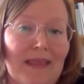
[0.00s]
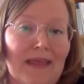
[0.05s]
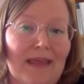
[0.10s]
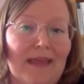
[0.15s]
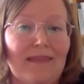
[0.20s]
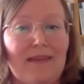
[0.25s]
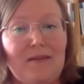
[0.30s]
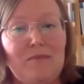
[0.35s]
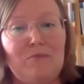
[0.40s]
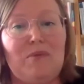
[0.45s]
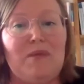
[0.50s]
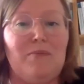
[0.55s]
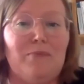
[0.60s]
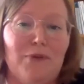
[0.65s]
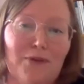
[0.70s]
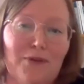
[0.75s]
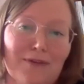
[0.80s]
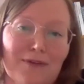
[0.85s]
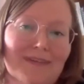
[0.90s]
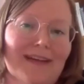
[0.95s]
And then
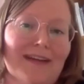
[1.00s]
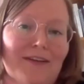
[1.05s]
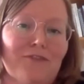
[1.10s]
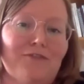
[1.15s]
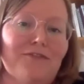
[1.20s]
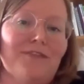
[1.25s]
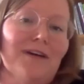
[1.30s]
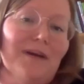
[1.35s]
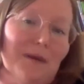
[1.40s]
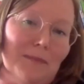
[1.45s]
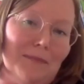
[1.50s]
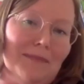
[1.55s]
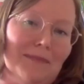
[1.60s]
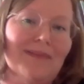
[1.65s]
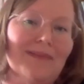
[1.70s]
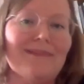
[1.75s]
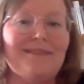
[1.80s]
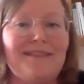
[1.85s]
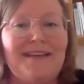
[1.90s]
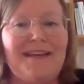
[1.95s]
people kind of
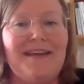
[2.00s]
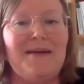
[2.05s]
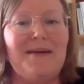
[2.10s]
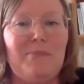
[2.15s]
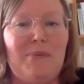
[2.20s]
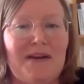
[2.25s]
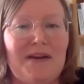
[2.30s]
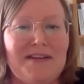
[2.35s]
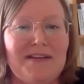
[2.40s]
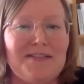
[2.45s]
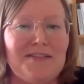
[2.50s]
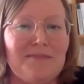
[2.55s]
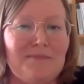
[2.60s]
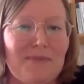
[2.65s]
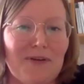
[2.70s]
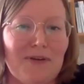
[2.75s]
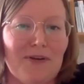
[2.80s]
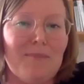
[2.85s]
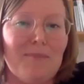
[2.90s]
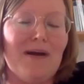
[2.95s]
come
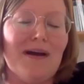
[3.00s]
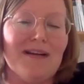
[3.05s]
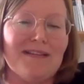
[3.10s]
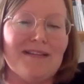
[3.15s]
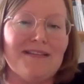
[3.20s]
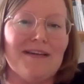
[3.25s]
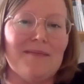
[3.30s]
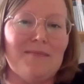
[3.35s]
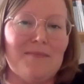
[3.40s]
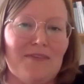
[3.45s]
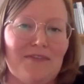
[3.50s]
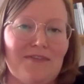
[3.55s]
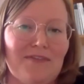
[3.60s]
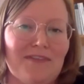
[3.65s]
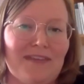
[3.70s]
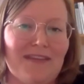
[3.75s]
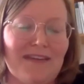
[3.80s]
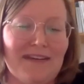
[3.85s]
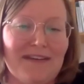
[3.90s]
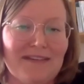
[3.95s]
part-time of
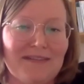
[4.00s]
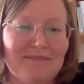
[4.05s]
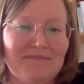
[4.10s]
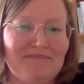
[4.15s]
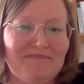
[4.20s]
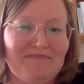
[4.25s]
the year.